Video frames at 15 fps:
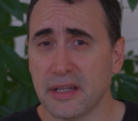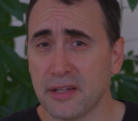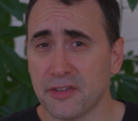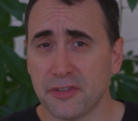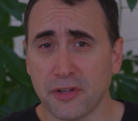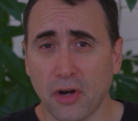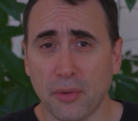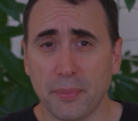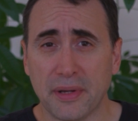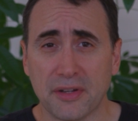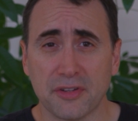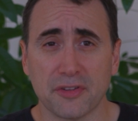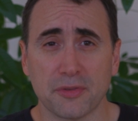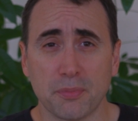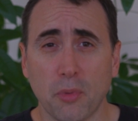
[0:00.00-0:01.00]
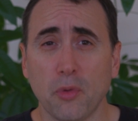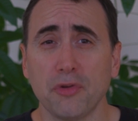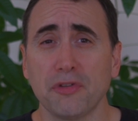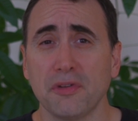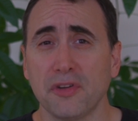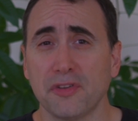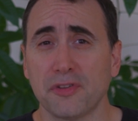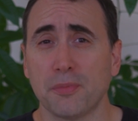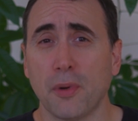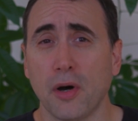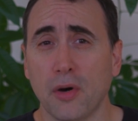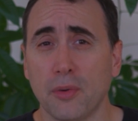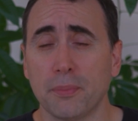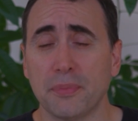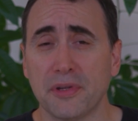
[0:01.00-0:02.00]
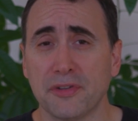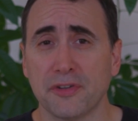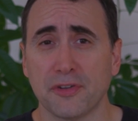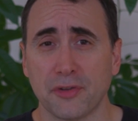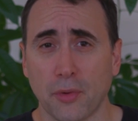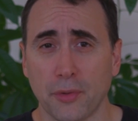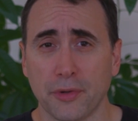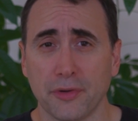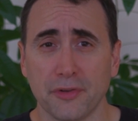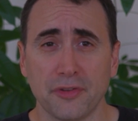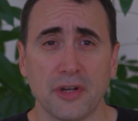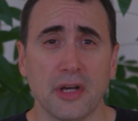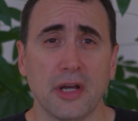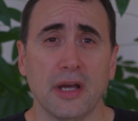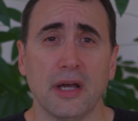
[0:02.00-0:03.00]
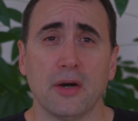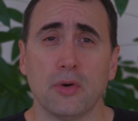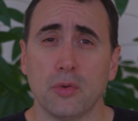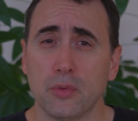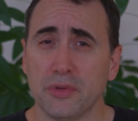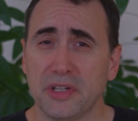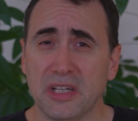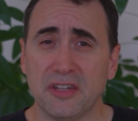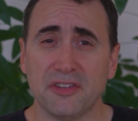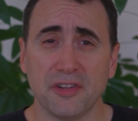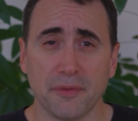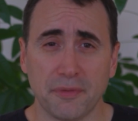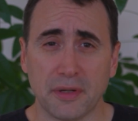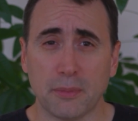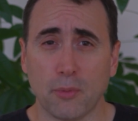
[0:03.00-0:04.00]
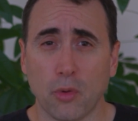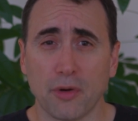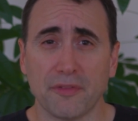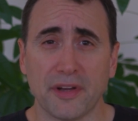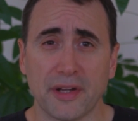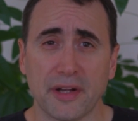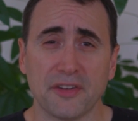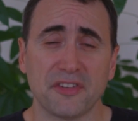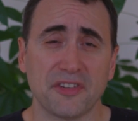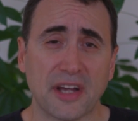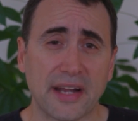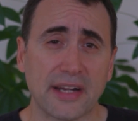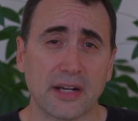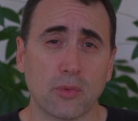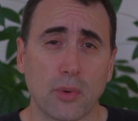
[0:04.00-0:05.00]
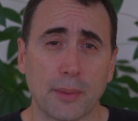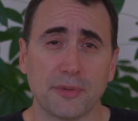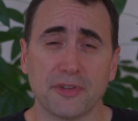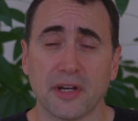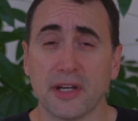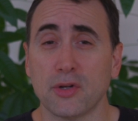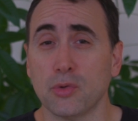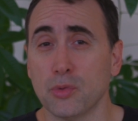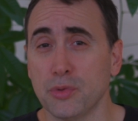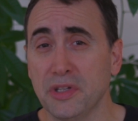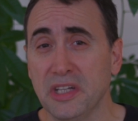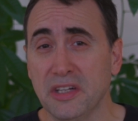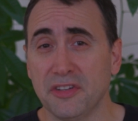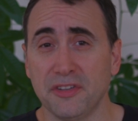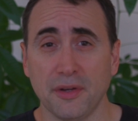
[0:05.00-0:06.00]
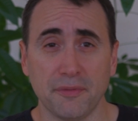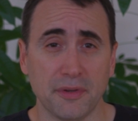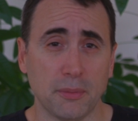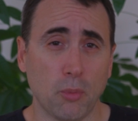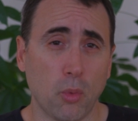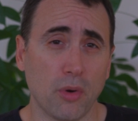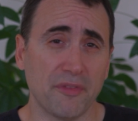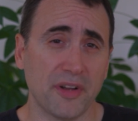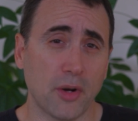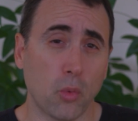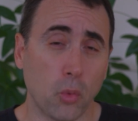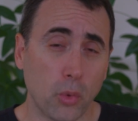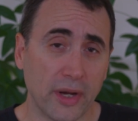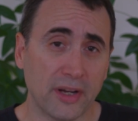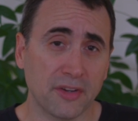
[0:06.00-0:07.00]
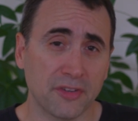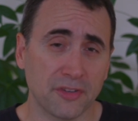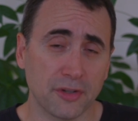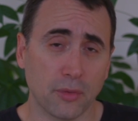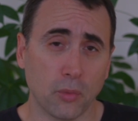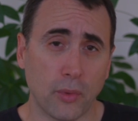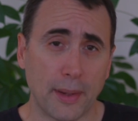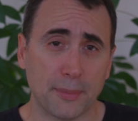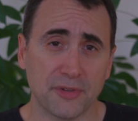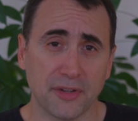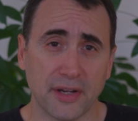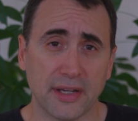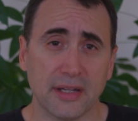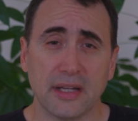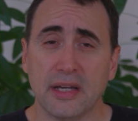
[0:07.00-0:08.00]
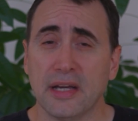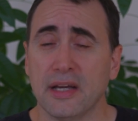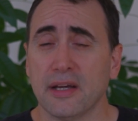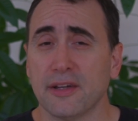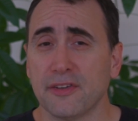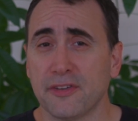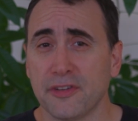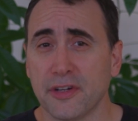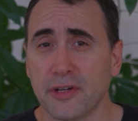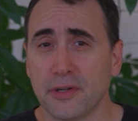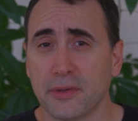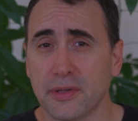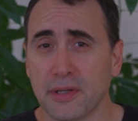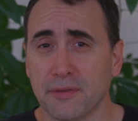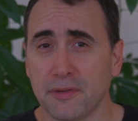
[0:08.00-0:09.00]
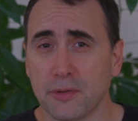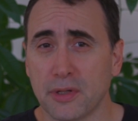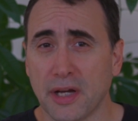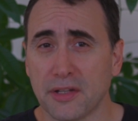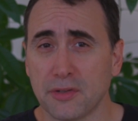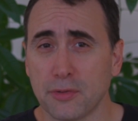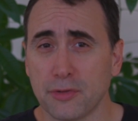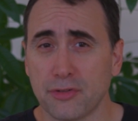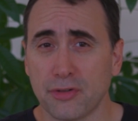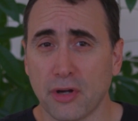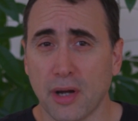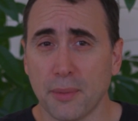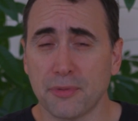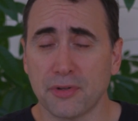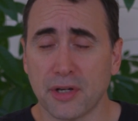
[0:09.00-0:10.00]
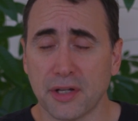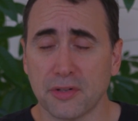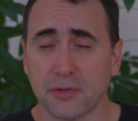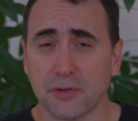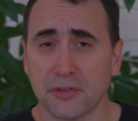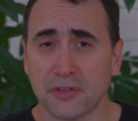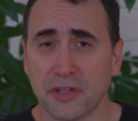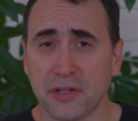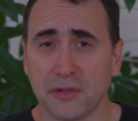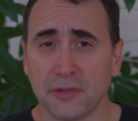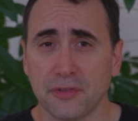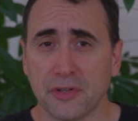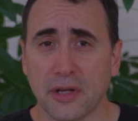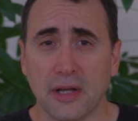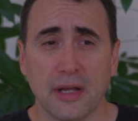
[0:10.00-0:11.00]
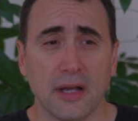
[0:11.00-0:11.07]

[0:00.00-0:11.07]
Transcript: the install base is mostly small business owners who need something more than a static website, who need something more than a Wix website. So, if you got those chops, you got those skills,